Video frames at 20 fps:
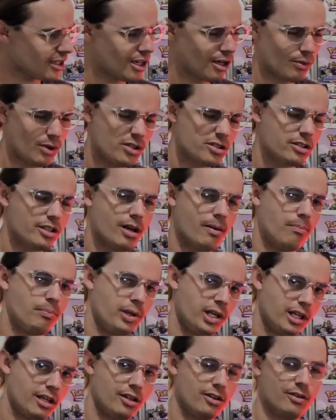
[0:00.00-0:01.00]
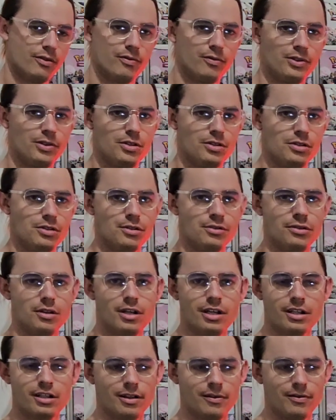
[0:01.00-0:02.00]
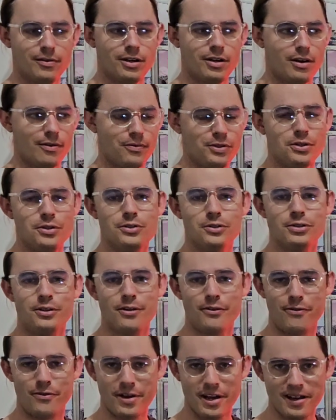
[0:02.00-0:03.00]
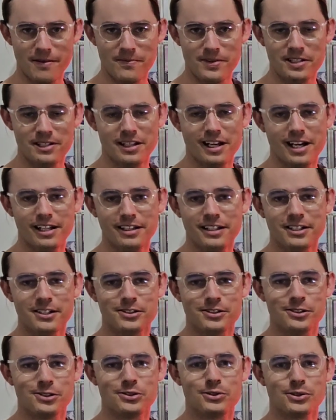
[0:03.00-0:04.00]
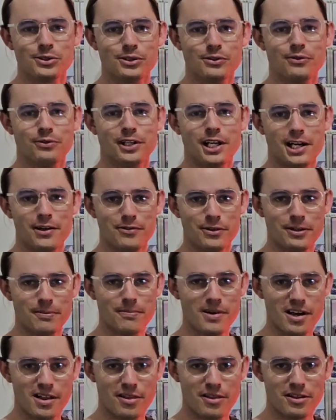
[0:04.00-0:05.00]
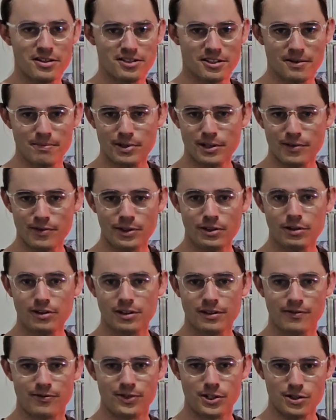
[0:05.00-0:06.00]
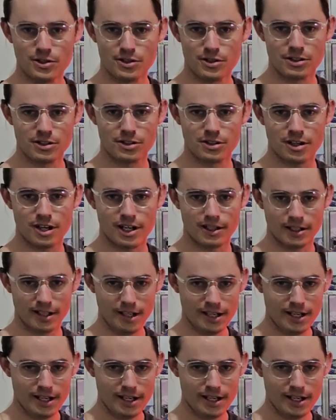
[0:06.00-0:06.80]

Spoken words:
I won't say I'm picking on Fusion Strike. I know I've used it a fair bit lately because it's sort of the flavor of the month, isn't it? But if you look at Fusion Strike,